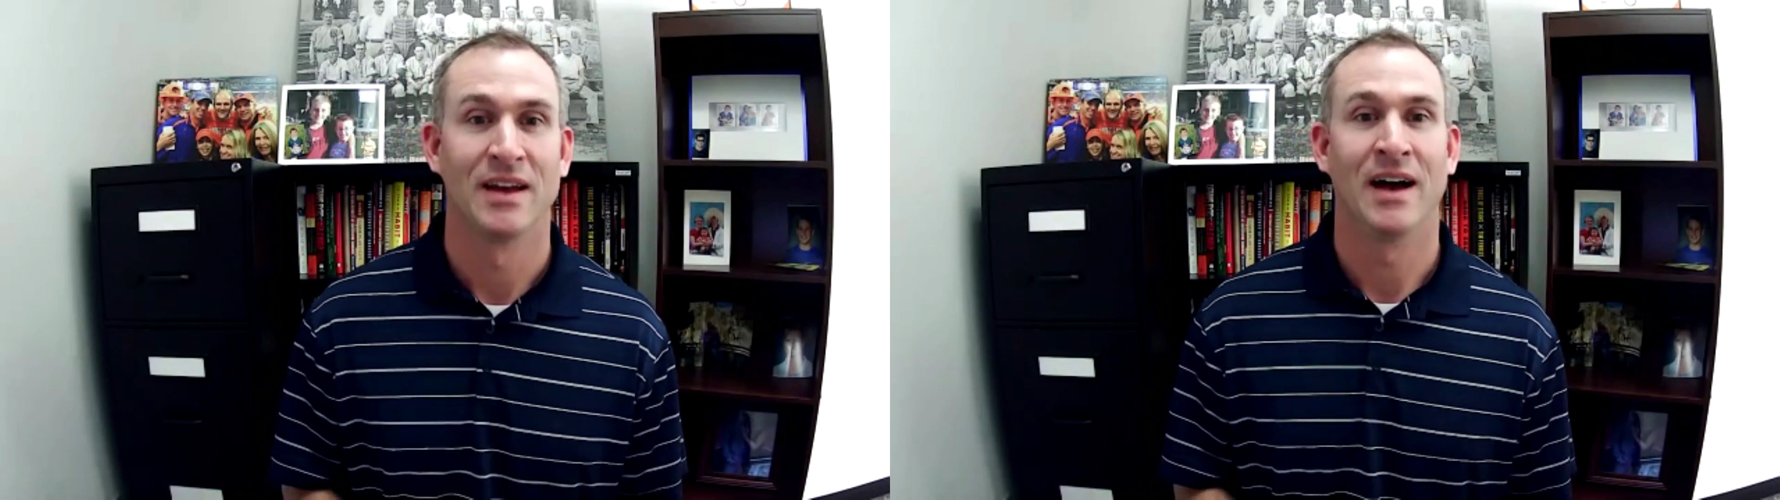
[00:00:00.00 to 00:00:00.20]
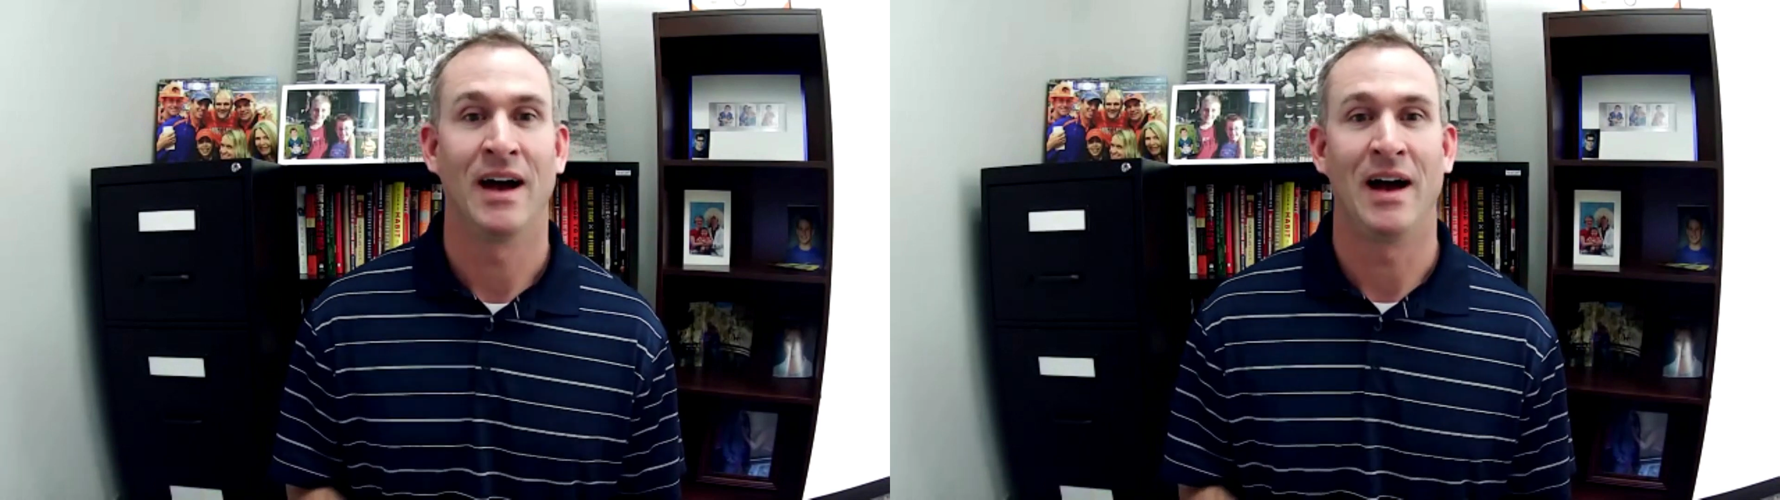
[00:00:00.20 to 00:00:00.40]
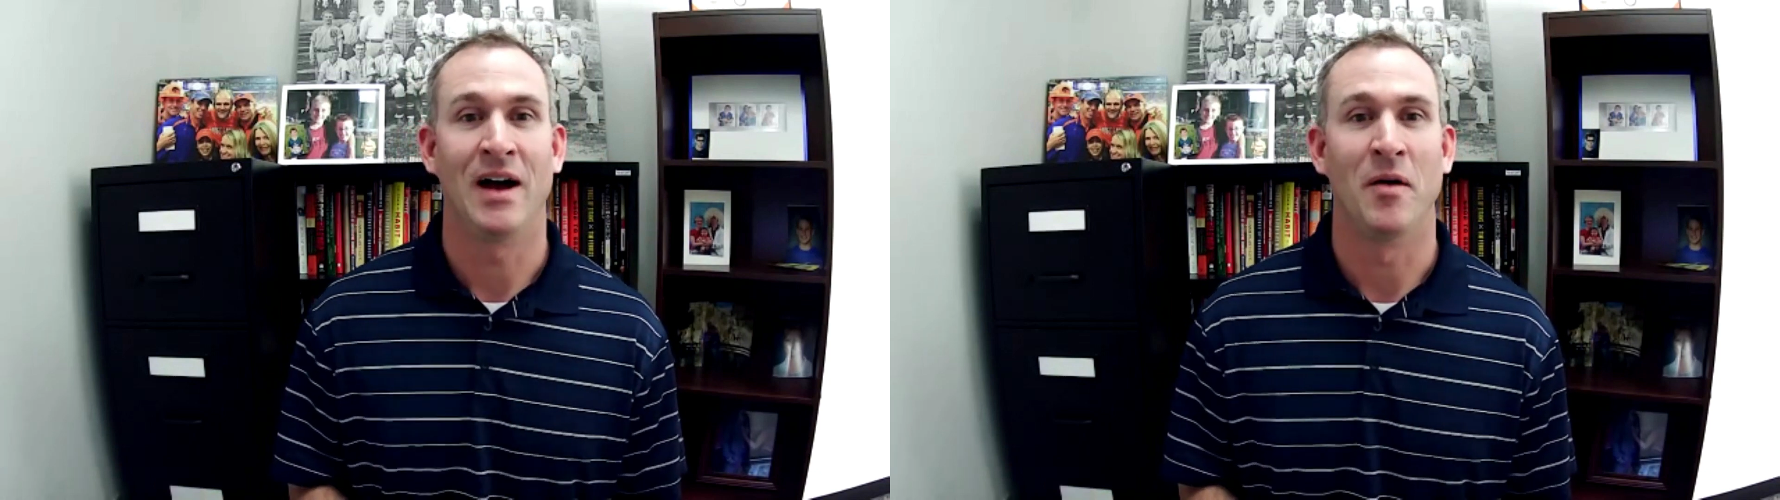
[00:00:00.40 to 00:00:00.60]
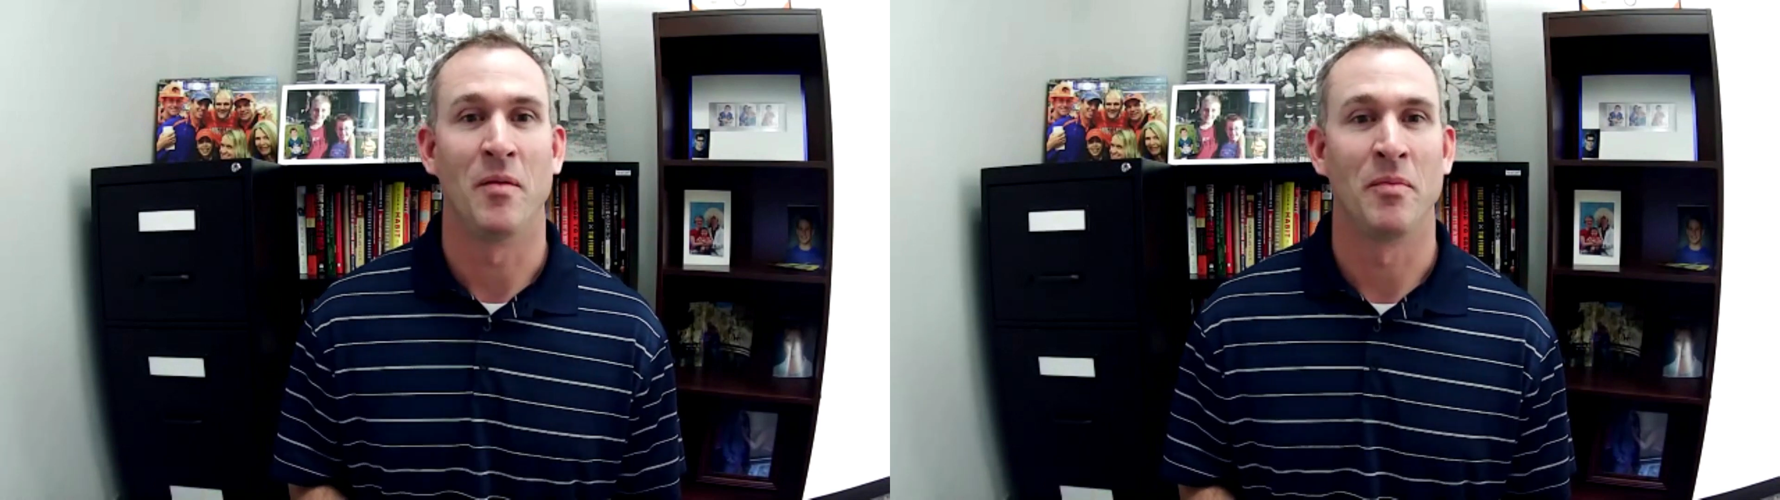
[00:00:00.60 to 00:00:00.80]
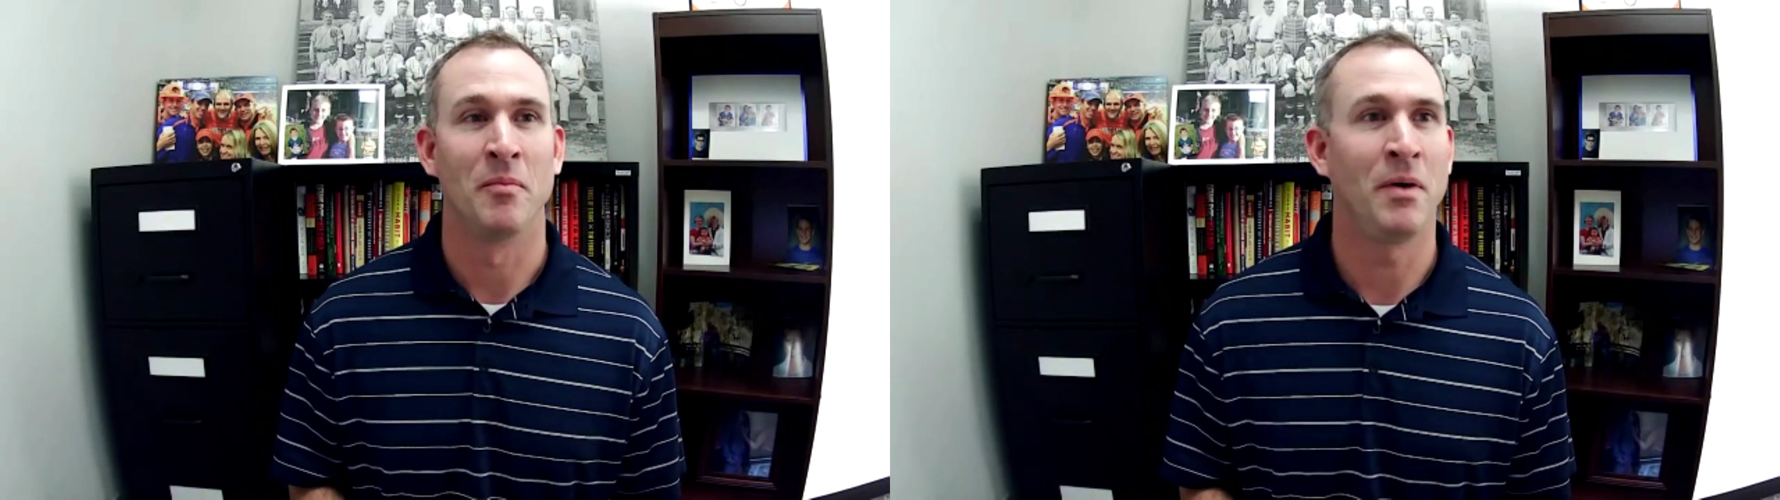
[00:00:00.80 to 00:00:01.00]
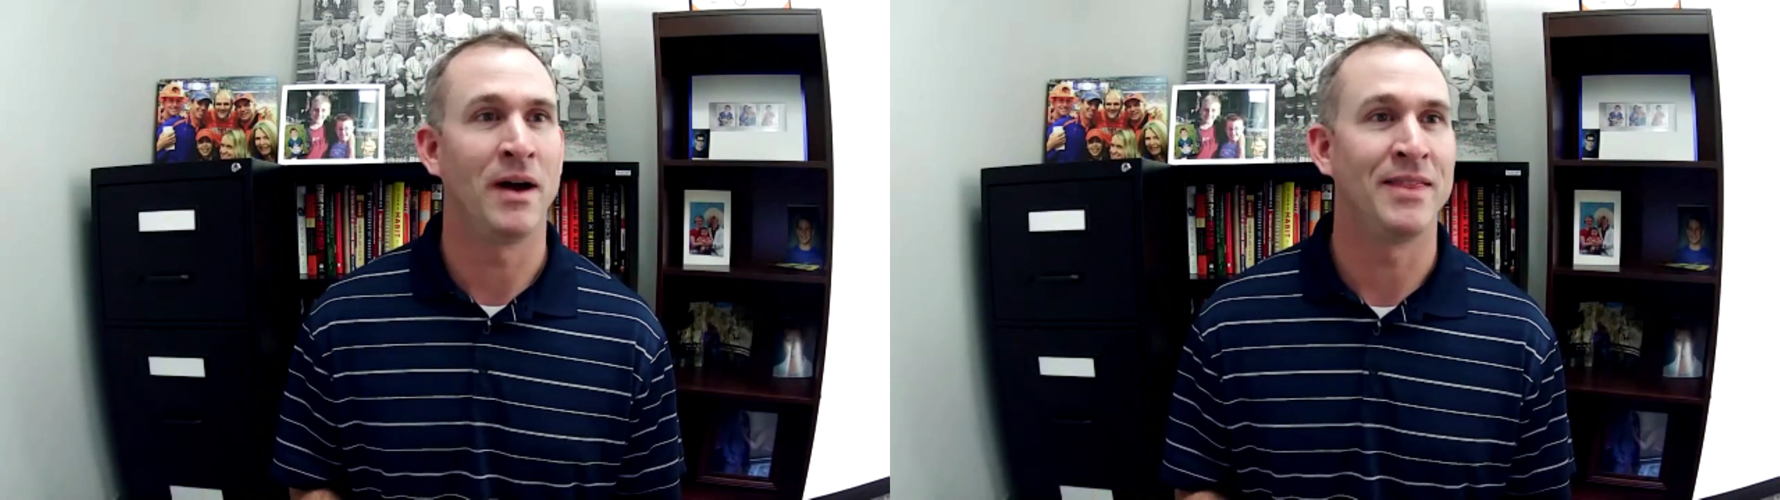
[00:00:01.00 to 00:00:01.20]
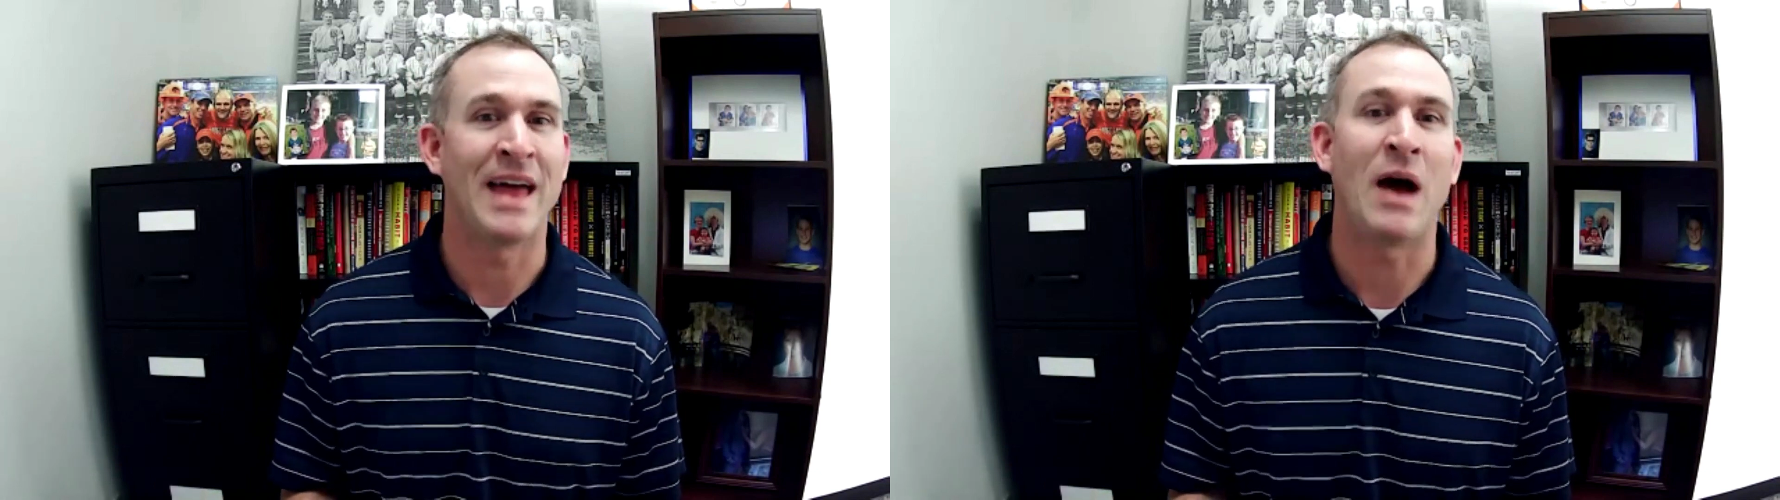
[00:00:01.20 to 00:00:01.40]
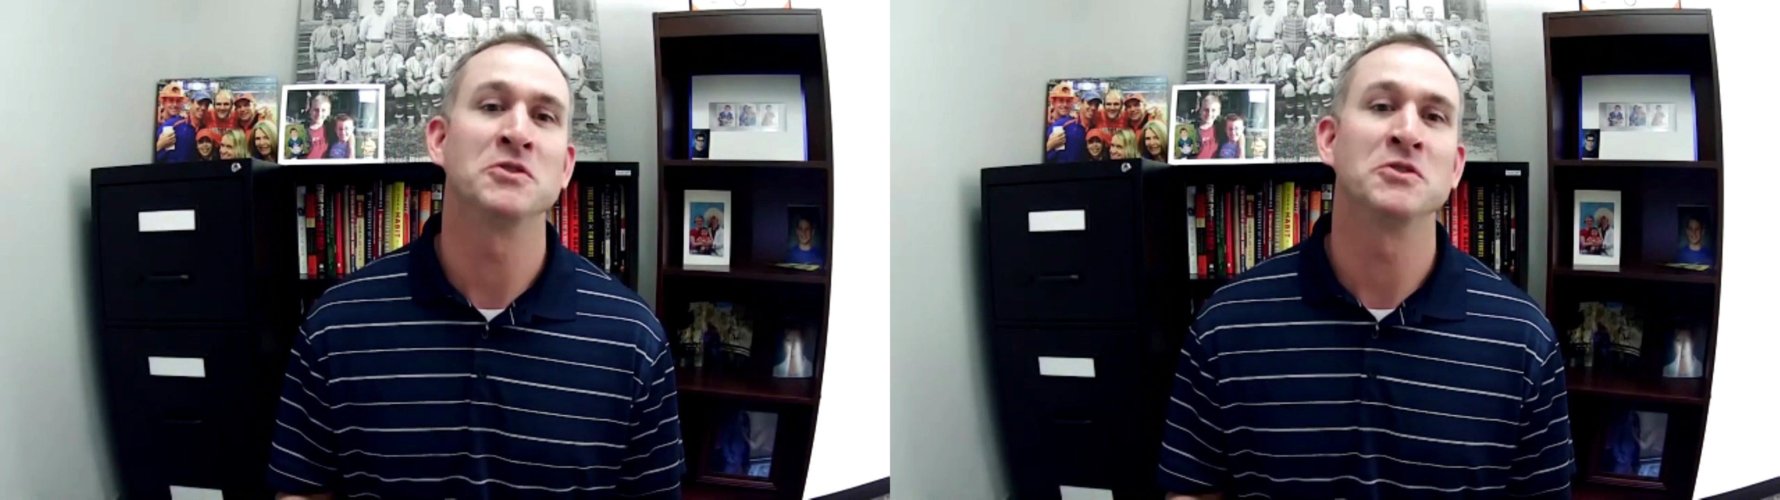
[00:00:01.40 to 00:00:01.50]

But that